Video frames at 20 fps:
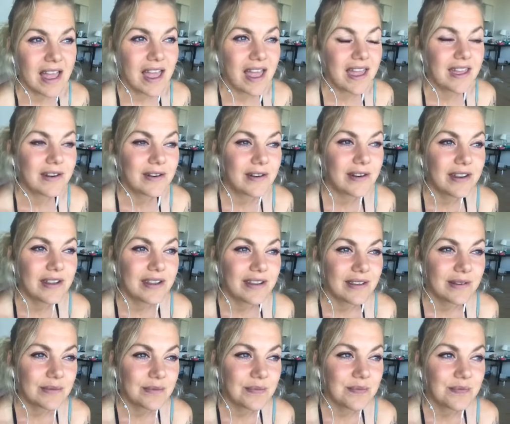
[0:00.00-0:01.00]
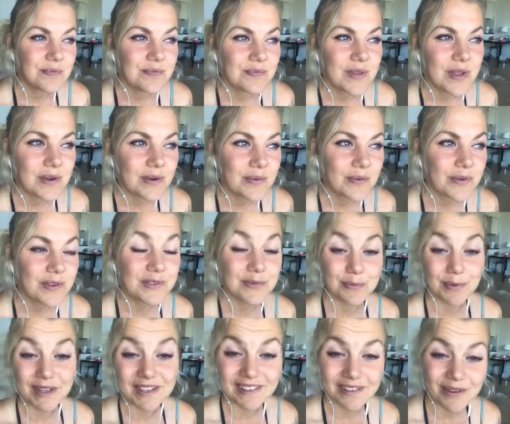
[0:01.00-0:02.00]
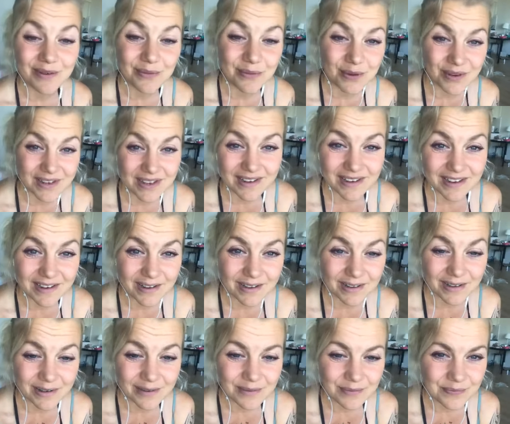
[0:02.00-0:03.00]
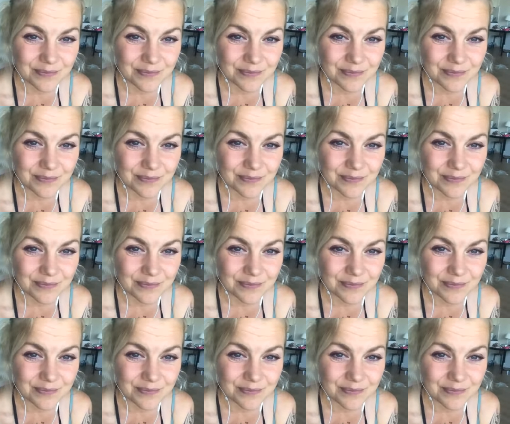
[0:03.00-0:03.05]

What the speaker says: and respect one and another.